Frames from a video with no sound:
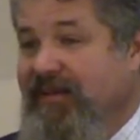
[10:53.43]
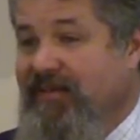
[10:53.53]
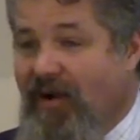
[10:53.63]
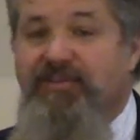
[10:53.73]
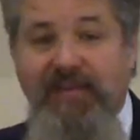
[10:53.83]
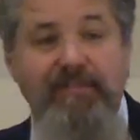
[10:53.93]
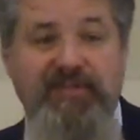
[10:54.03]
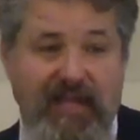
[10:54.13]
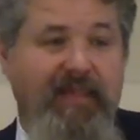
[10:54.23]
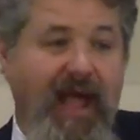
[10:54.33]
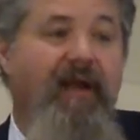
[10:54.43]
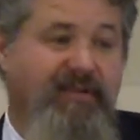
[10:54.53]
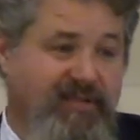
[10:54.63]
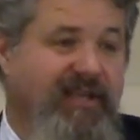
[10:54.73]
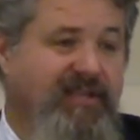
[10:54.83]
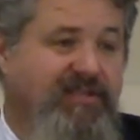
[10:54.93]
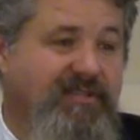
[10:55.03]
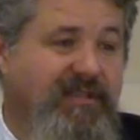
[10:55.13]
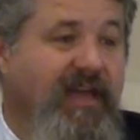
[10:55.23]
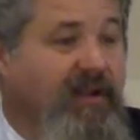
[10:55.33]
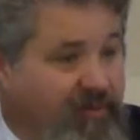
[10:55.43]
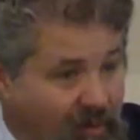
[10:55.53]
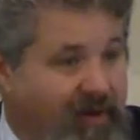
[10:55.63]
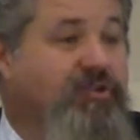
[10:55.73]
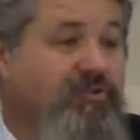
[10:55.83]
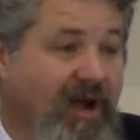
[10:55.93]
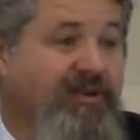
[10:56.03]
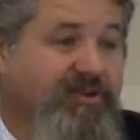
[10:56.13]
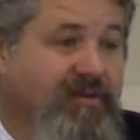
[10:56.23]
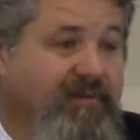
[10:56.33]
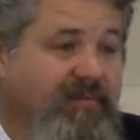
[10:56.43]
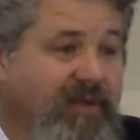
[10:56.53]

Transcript: There are some similarities in authority structure